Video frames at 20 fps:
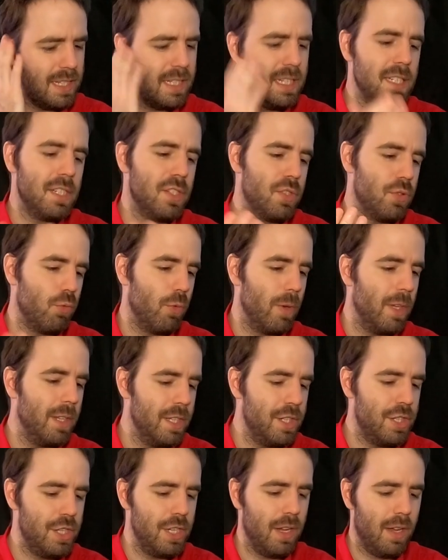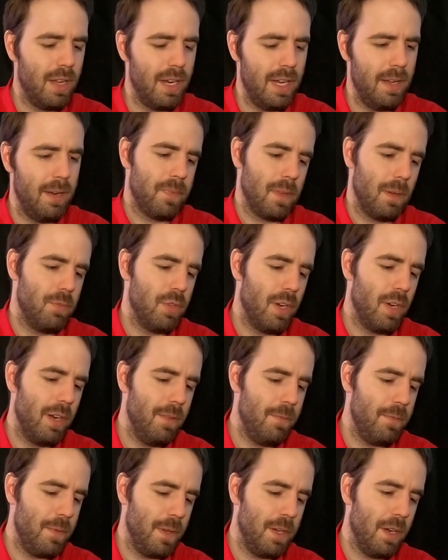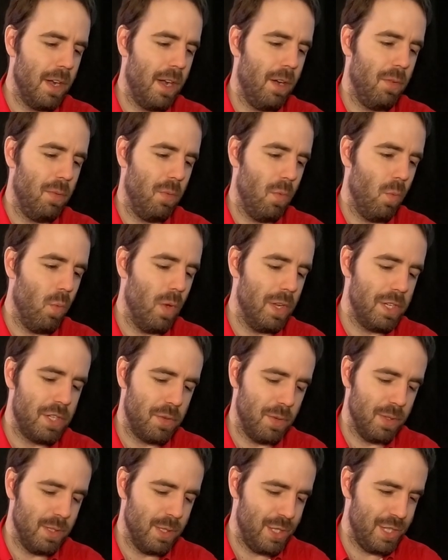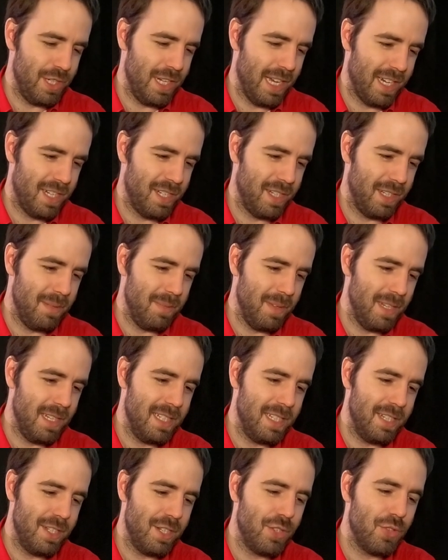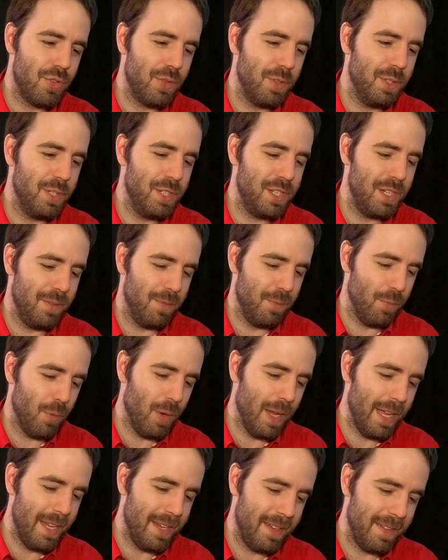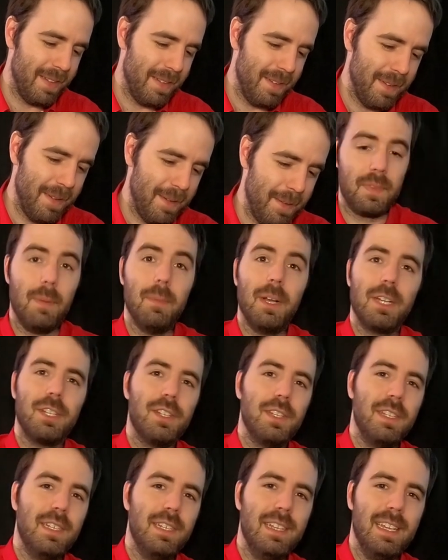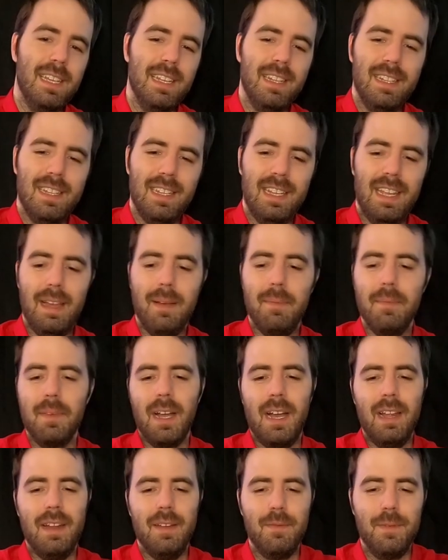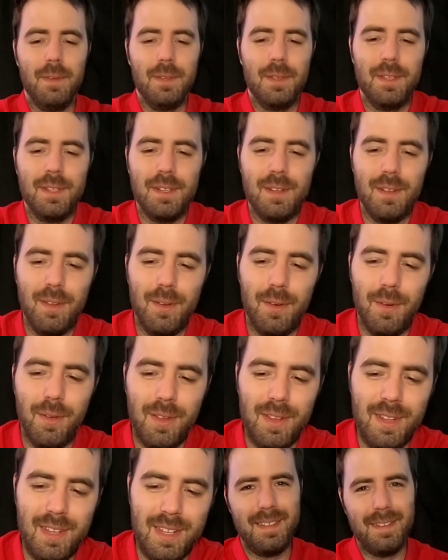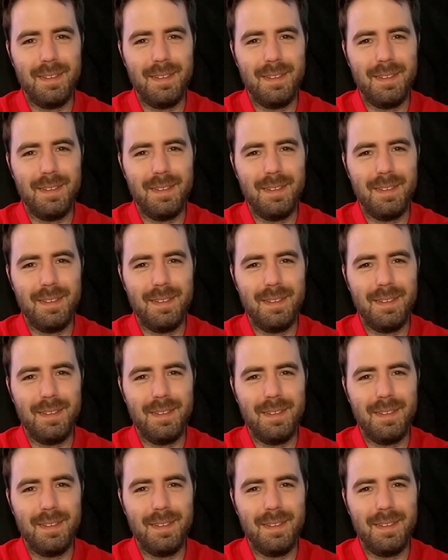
It says Trilogy on it. I'm trying to figure out what Trilogy actually means. It's a trilogy of what? am kind of feeling a little